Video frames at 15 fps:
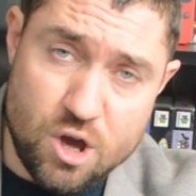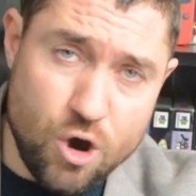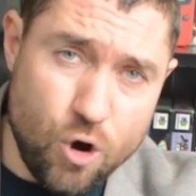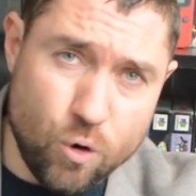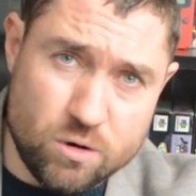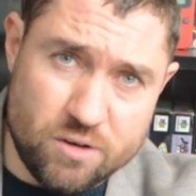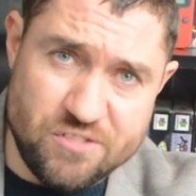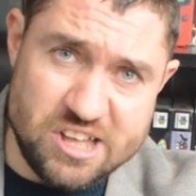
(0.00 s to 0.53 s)

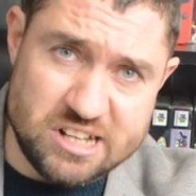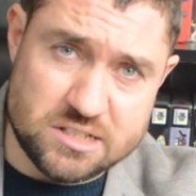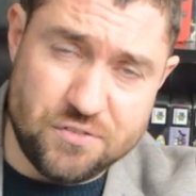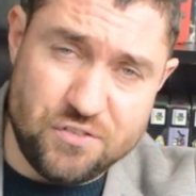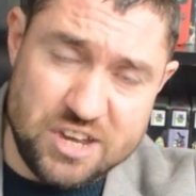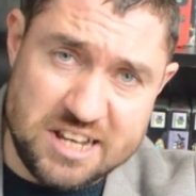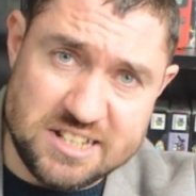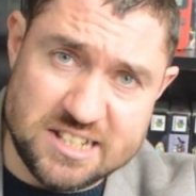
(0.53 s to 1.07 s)
All of this
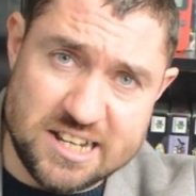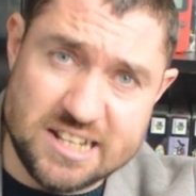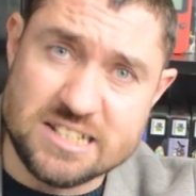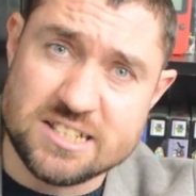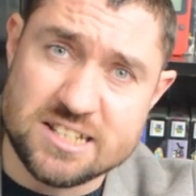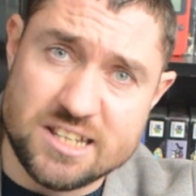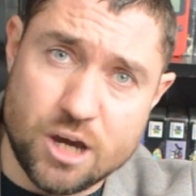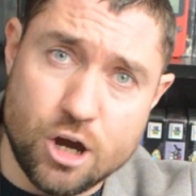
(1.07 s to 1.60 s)
feeds
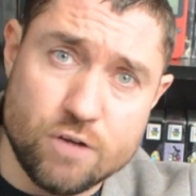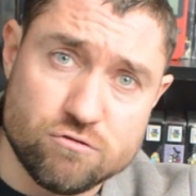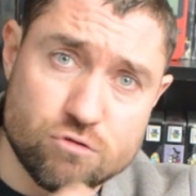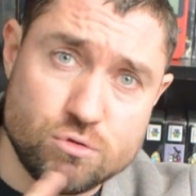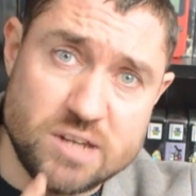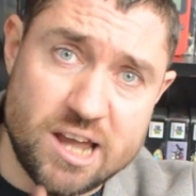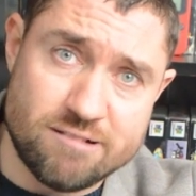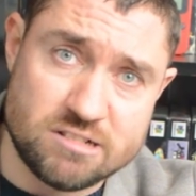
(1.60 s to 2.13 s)
into the overall
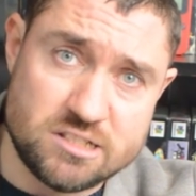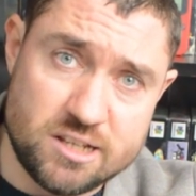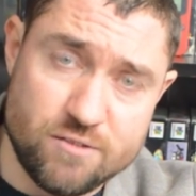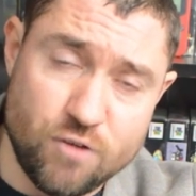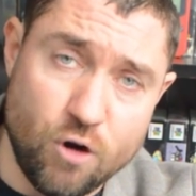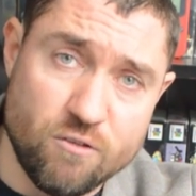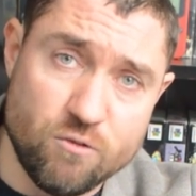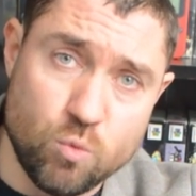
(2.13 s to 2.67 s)
narrative
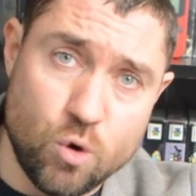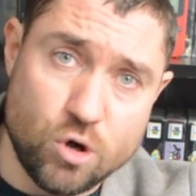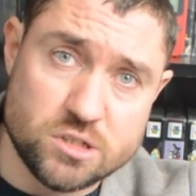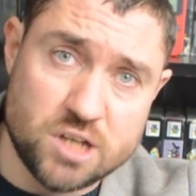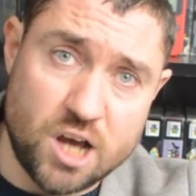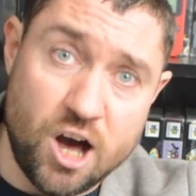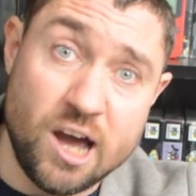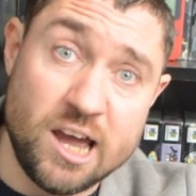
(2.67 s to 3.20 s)
of what
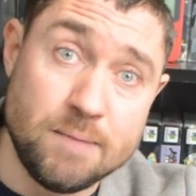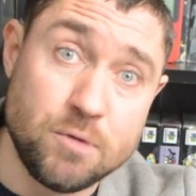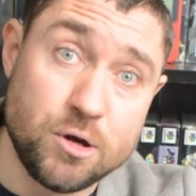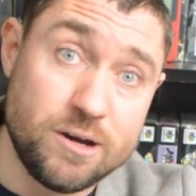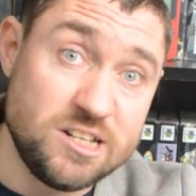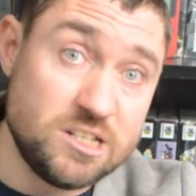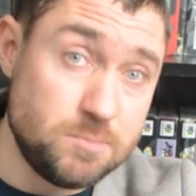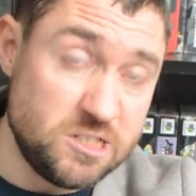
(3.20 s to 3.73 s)
I am
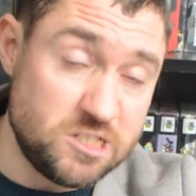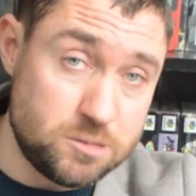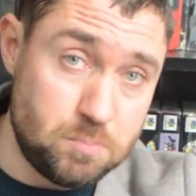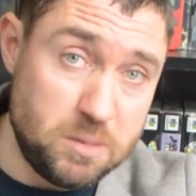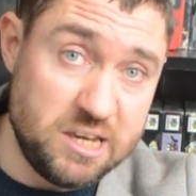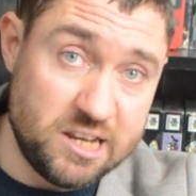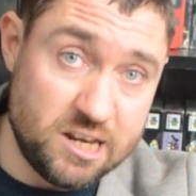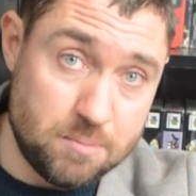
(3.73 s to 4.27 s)
going to be
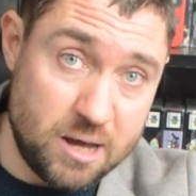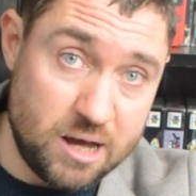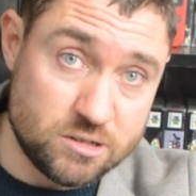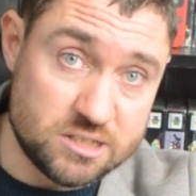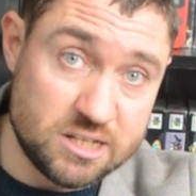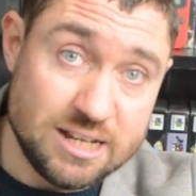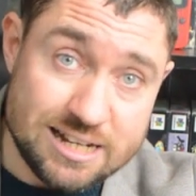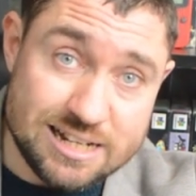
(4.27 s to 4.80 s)
speaking
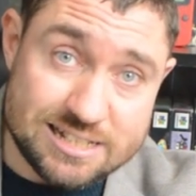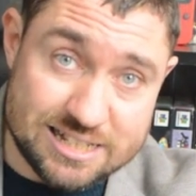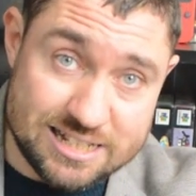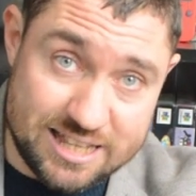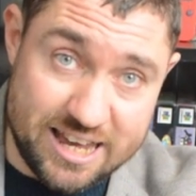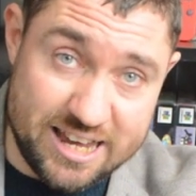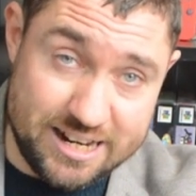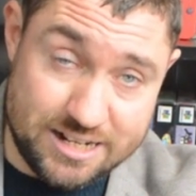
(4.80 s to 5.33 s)
about
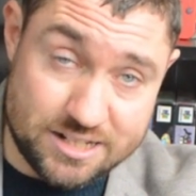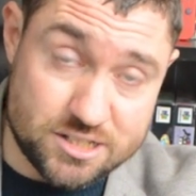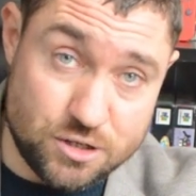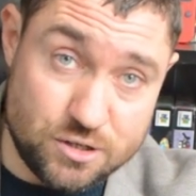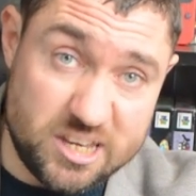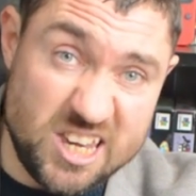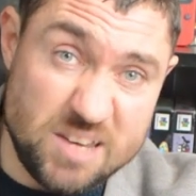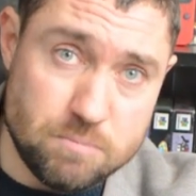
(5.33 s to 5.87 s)
today. So
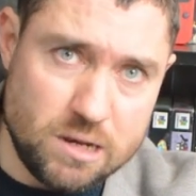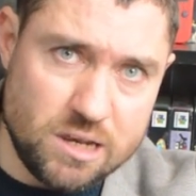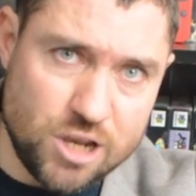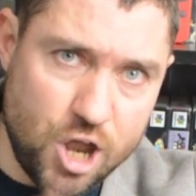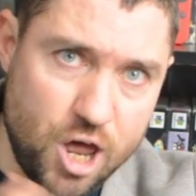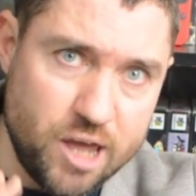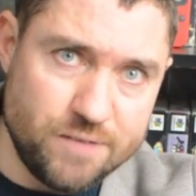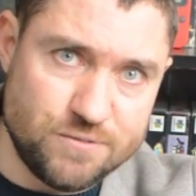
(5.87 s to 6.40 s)
keep
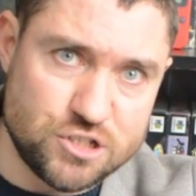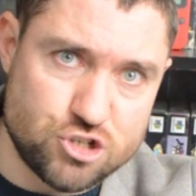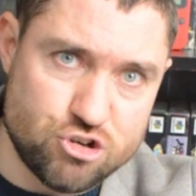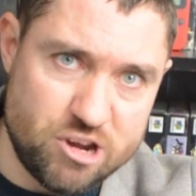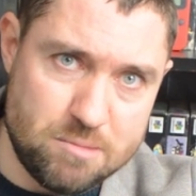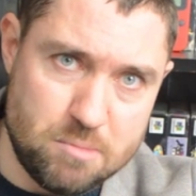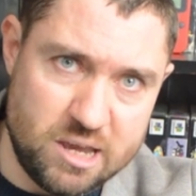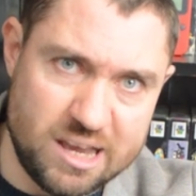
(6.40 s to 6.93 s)
live
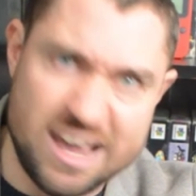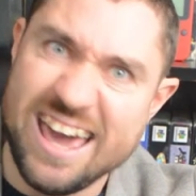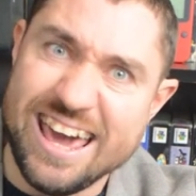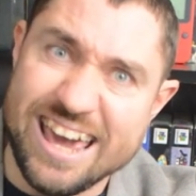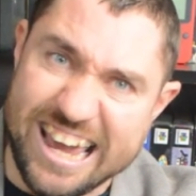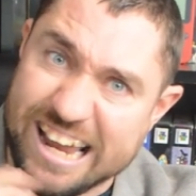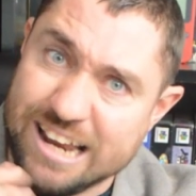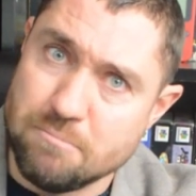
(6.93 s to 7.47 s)
streaming
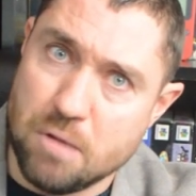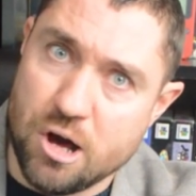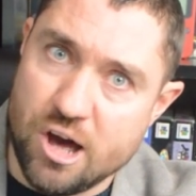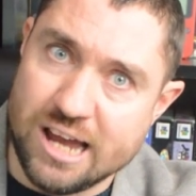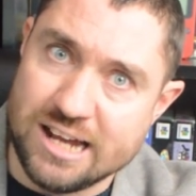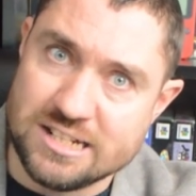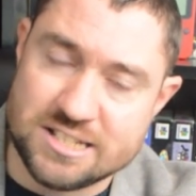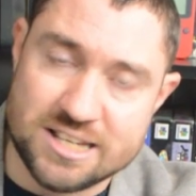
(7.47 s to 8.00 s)
in
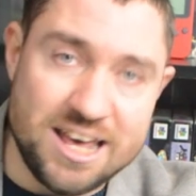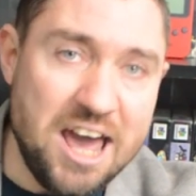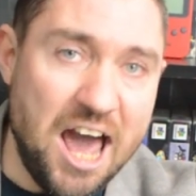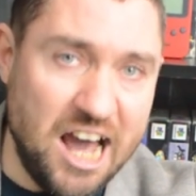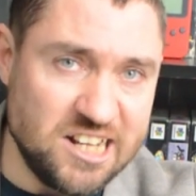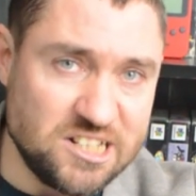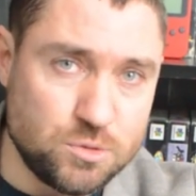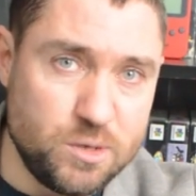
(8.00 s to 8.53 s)
mind
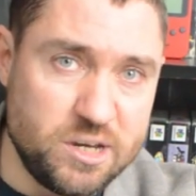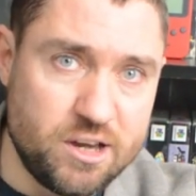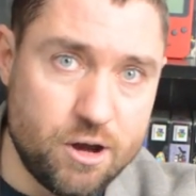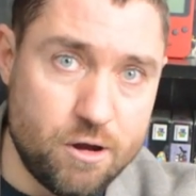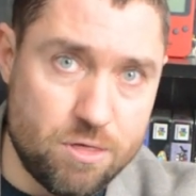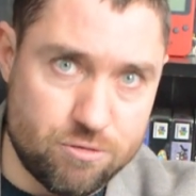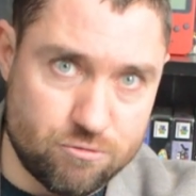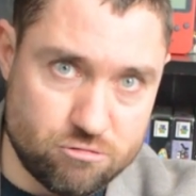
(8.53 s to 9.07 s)
as we
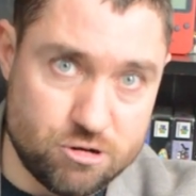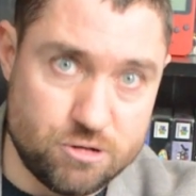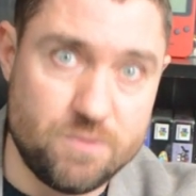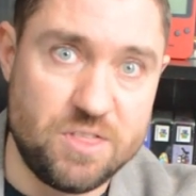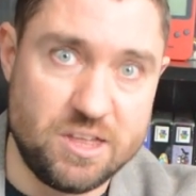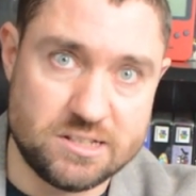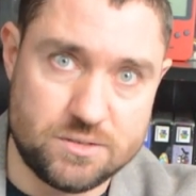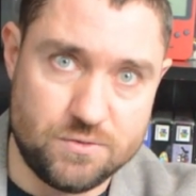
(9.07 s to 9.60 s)
go through
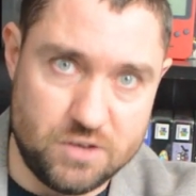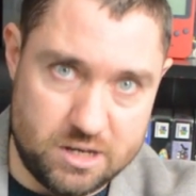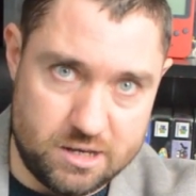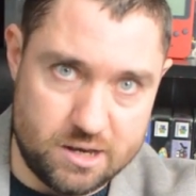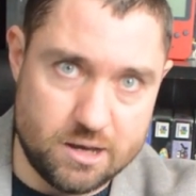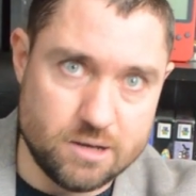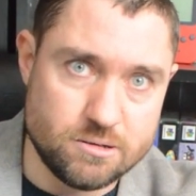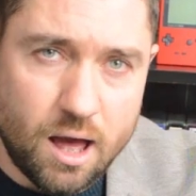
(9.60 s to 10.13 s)
this
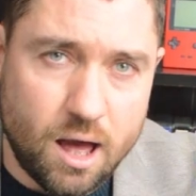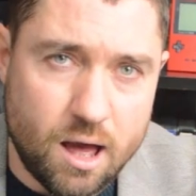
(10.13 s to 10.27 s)
video.